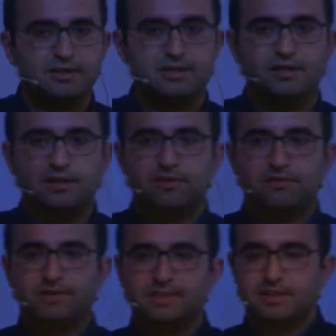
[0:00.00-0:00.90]
the
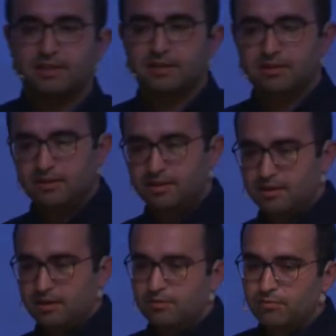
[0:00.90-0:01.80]
physical
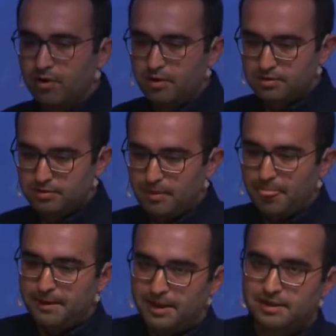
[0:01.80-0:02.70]
world.
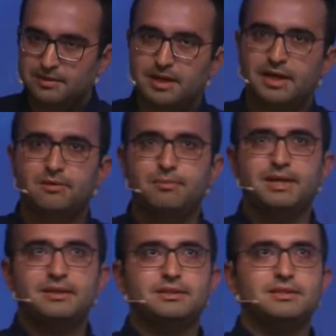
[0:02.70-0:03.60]
I am
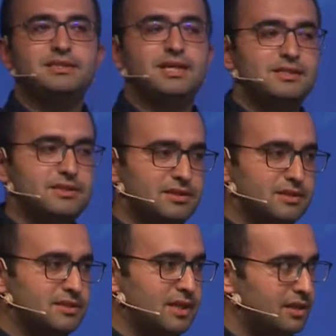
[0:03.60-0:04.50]
an industrial
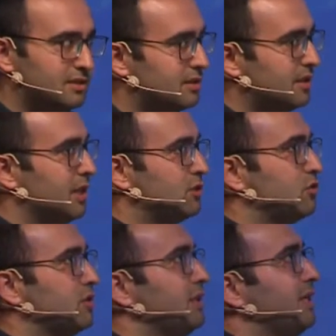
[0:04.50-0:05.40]
designer, actually,